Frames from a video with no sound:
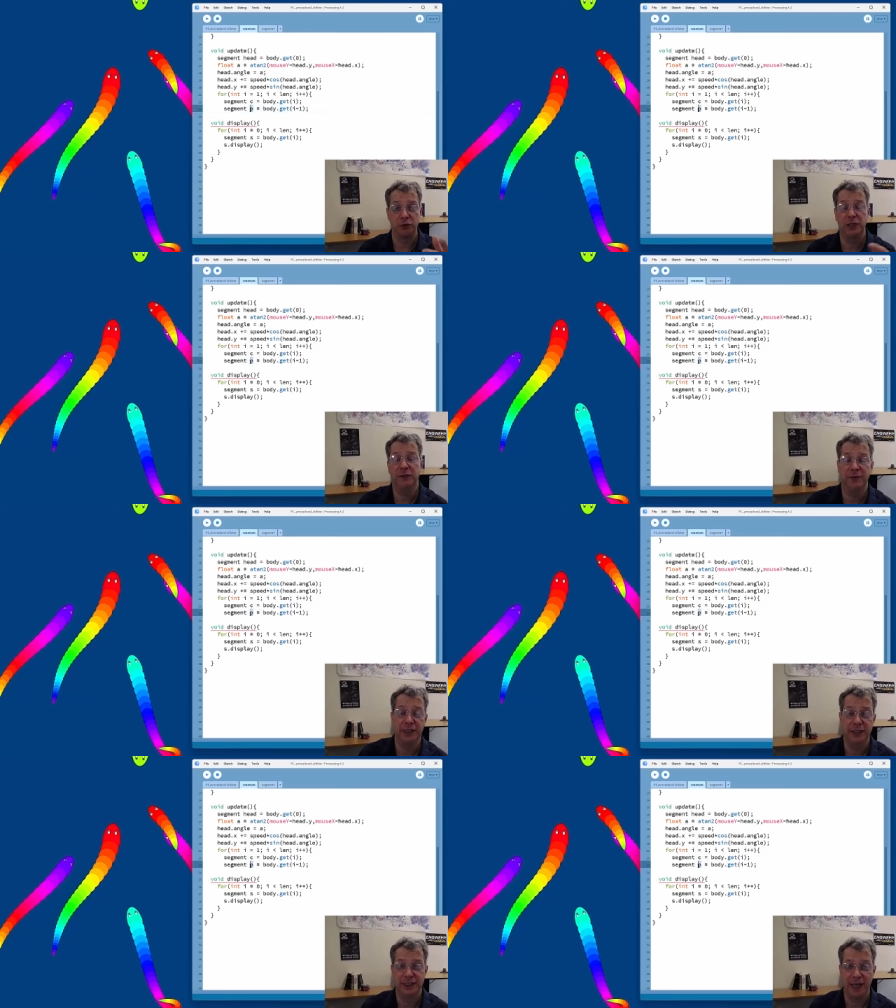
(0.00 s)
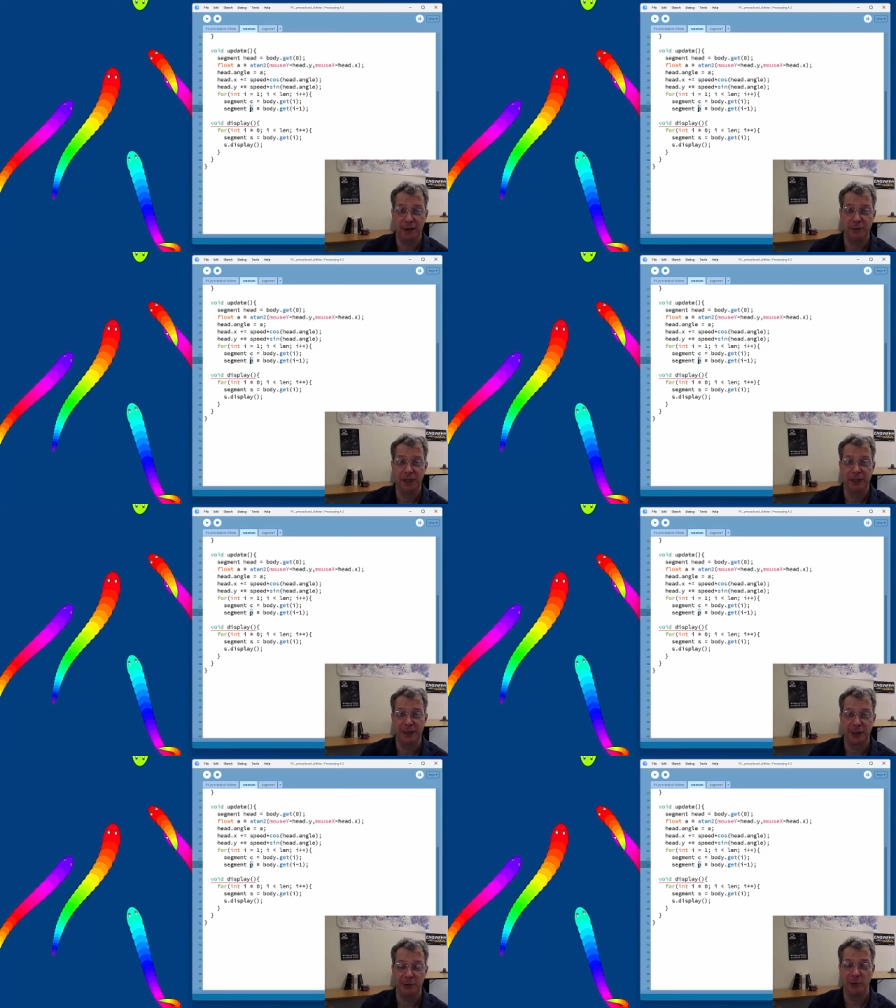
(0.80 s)
previous
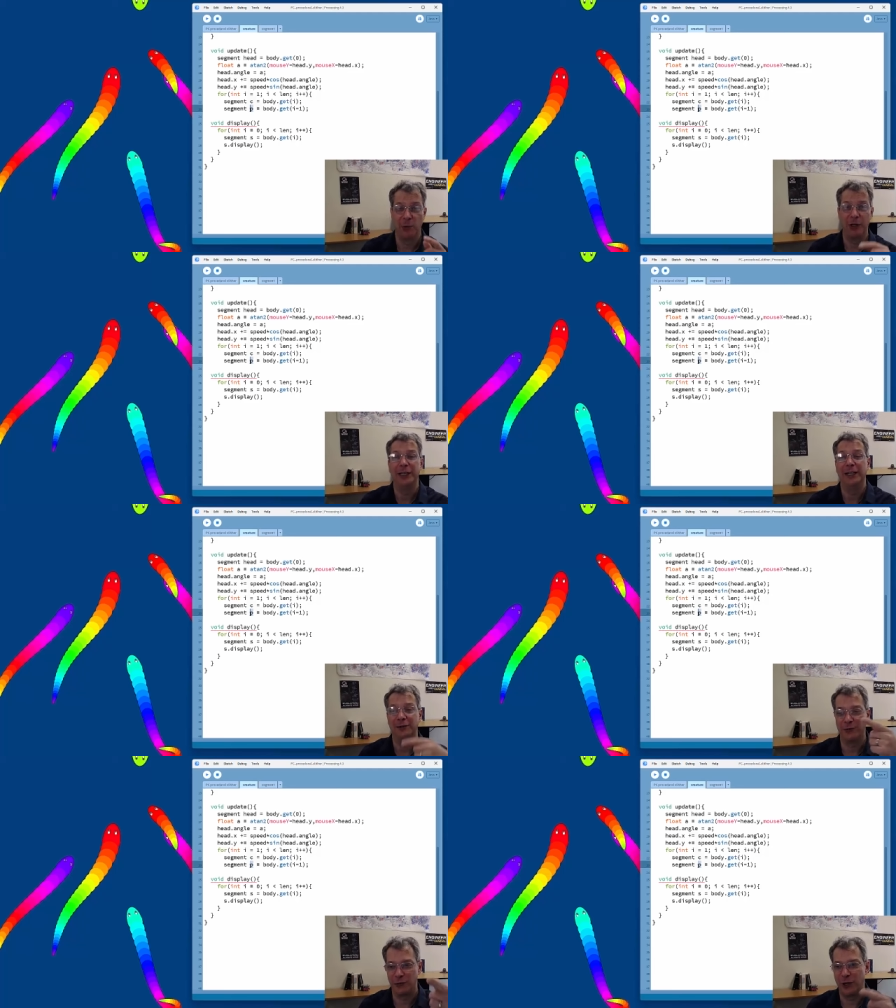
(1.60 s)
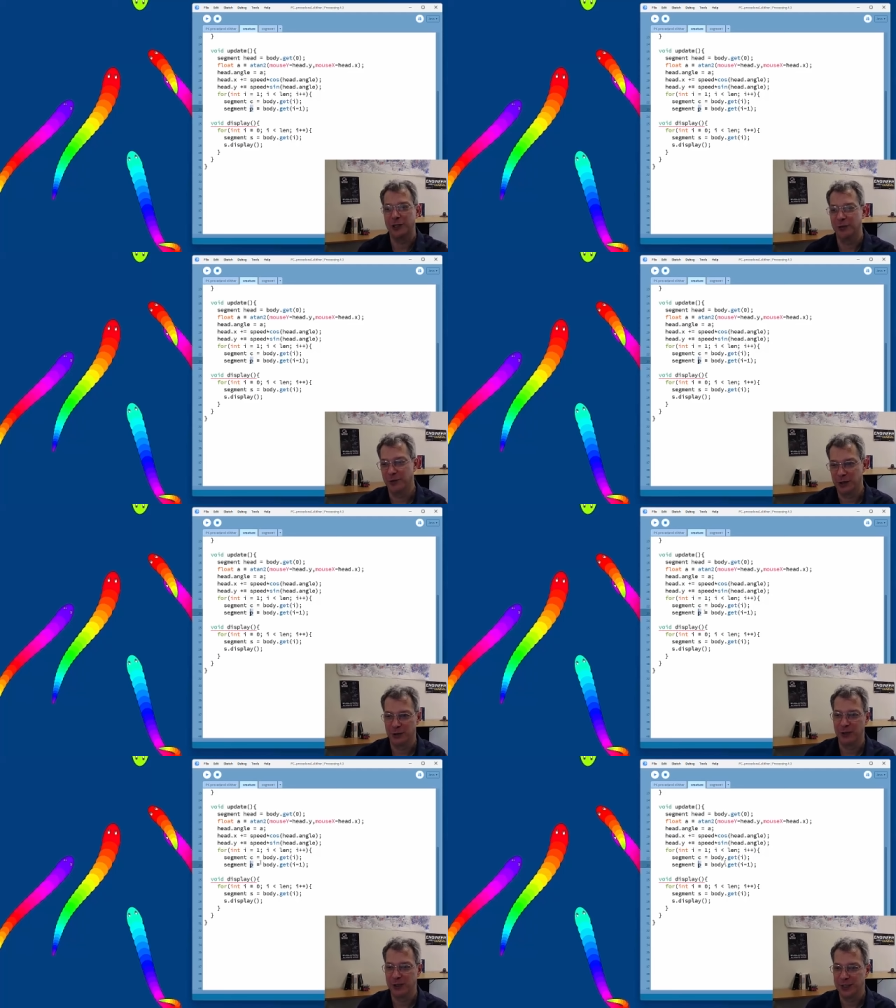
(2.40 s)
segment, so the one in front of the
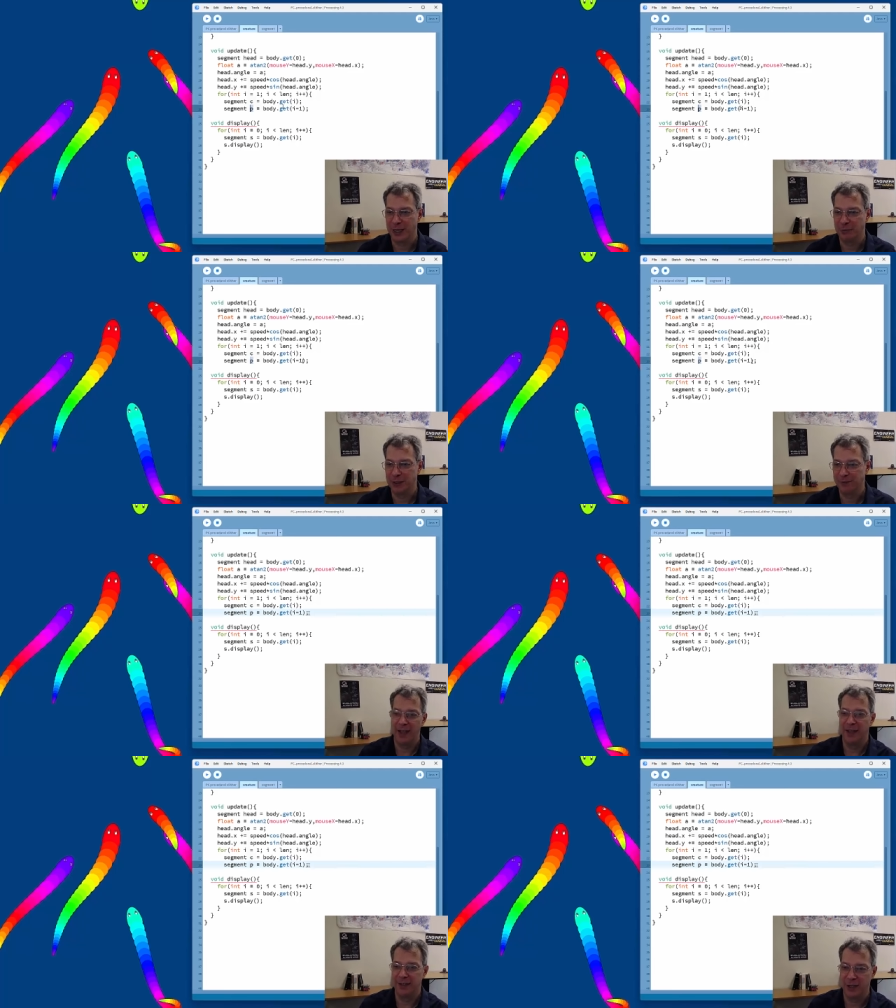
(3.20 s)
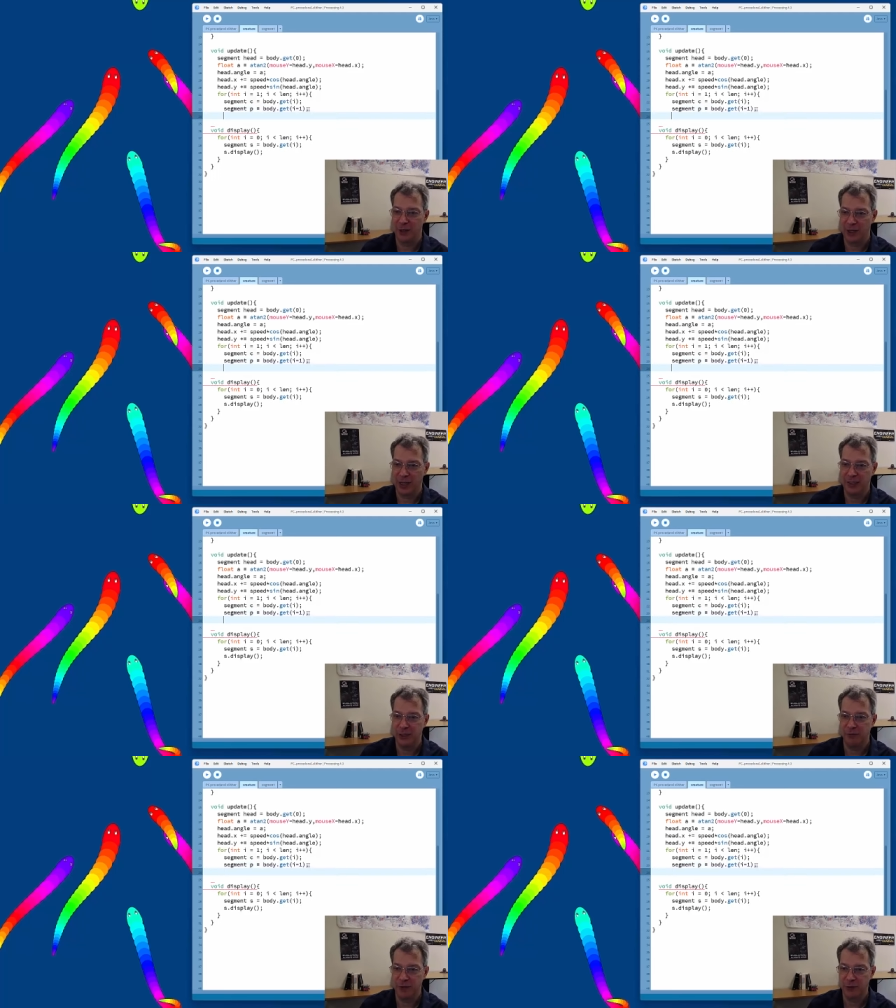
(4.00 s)
current segment. And I'll get each of